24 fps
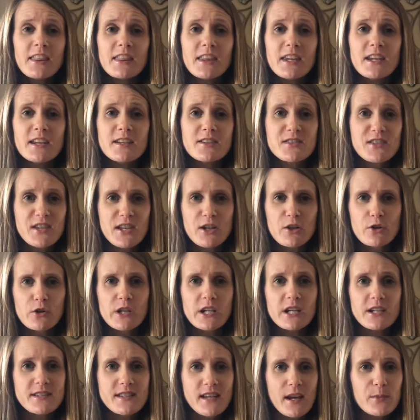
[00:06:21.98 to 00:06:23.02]
The
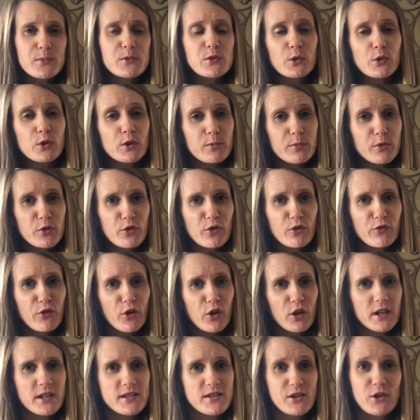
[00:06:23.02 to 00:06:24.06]
scenery is absolutely
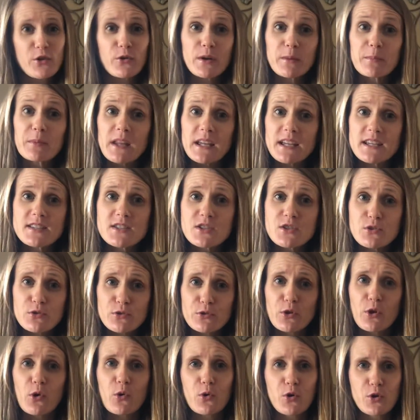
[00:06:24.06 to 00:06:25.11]
beautiful and is a great place
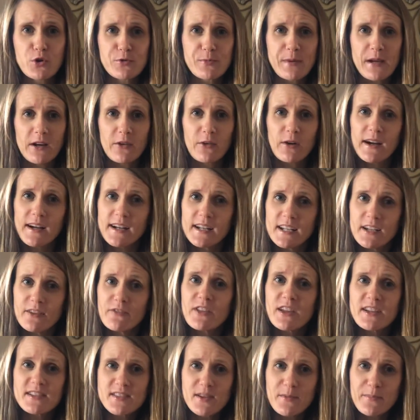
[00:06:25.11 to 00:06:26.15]
to go horseback riding
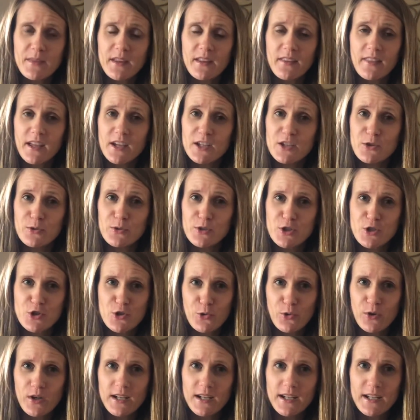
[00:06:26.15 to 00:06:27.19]
if that's something that you
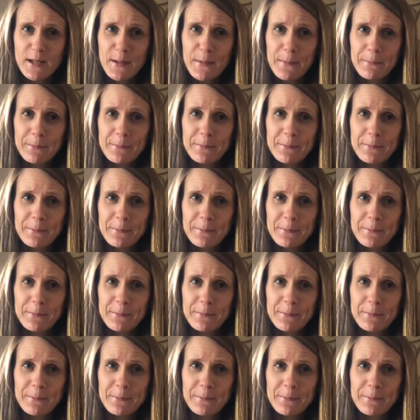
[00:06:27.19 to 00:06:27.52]
enjoy.